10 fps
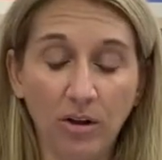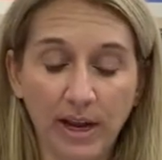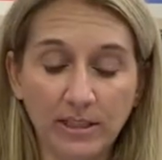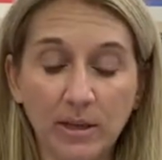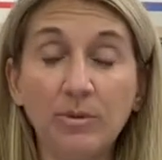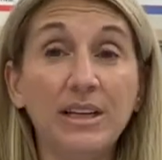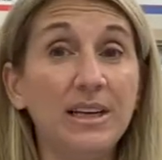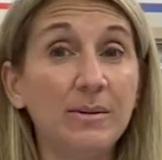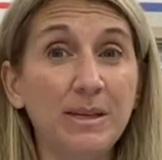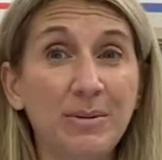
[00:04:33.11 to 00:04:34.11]
Okay, so they really
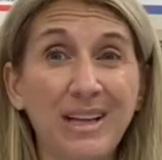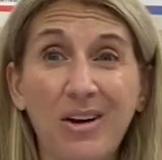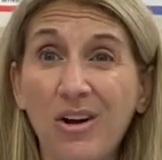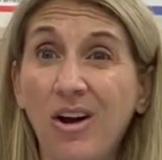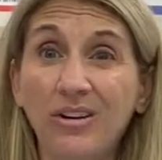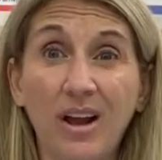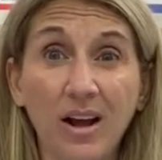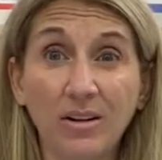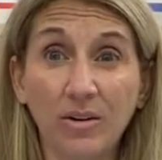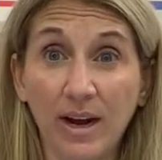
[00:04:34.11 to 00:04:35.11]
need to be done with alcohol,
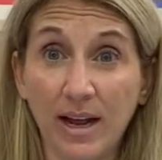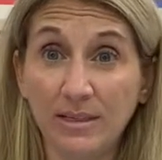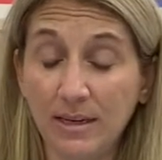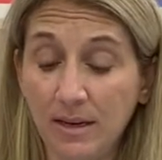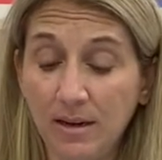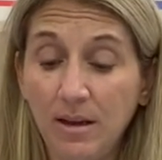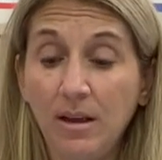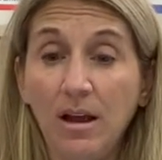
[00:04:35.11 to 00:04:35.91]
not chlorhexidine.